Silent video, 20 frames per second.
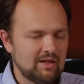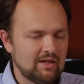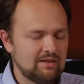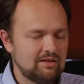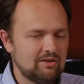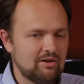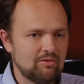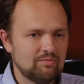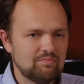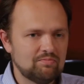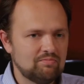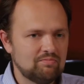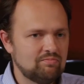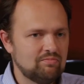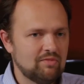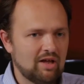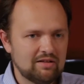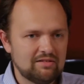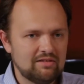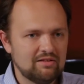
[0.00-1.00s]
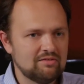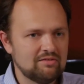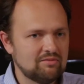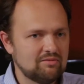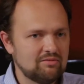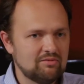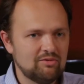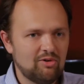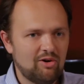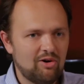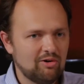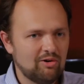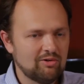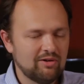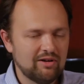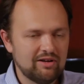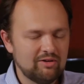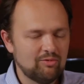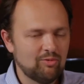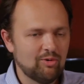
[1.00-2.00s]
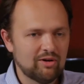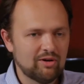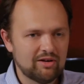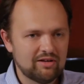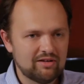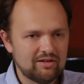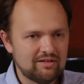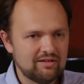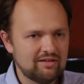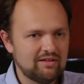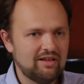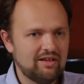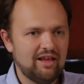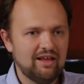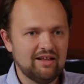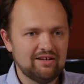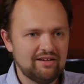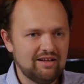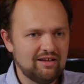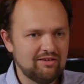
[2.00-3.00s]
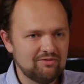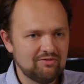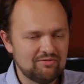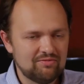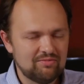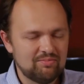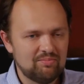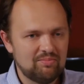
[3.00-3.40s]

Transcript: you know, not that all or any work can't have